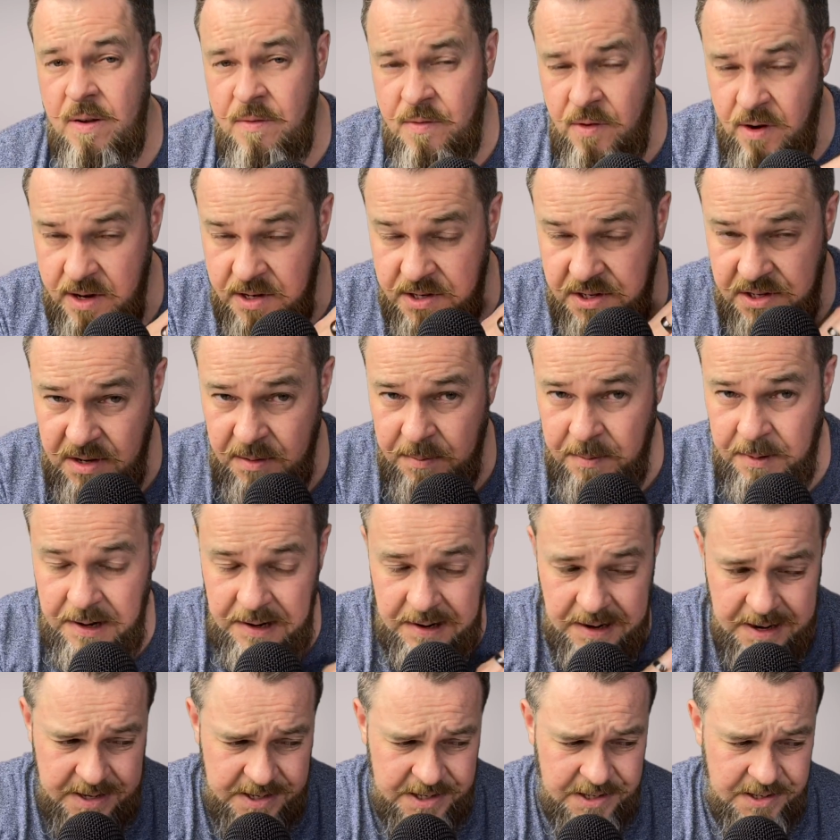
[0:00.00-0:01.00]
very similar
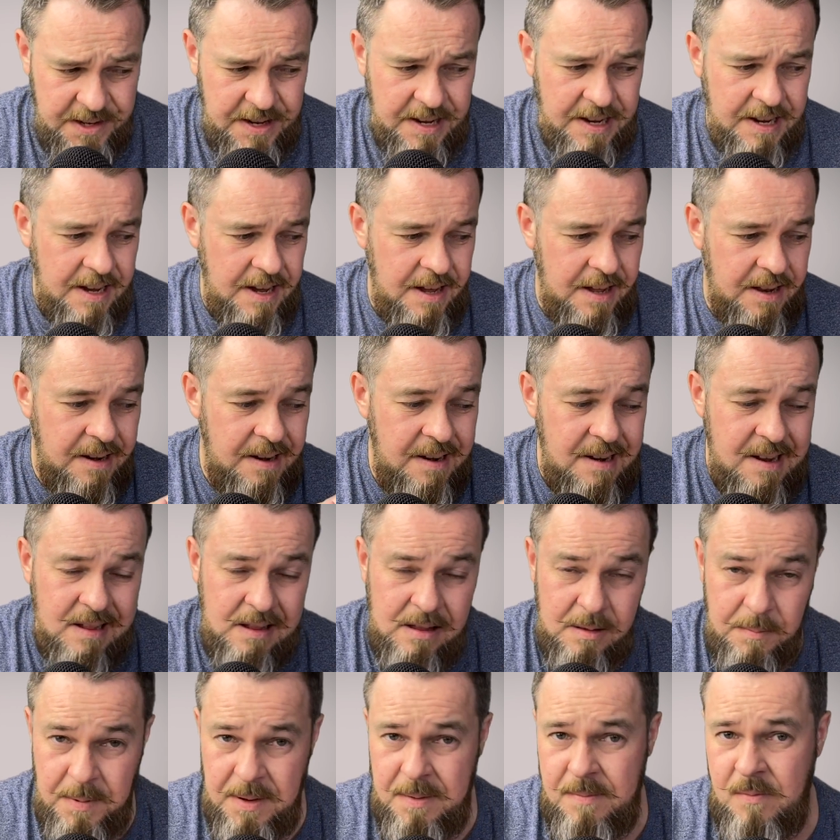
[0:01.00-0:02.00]
listing, a
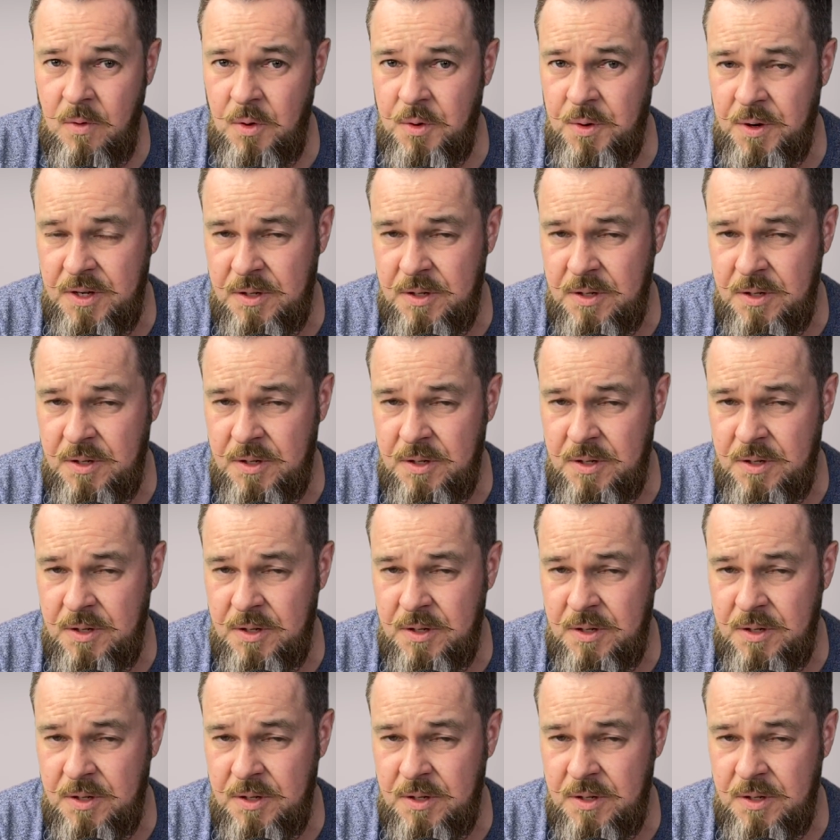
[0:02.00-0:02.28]
little bit more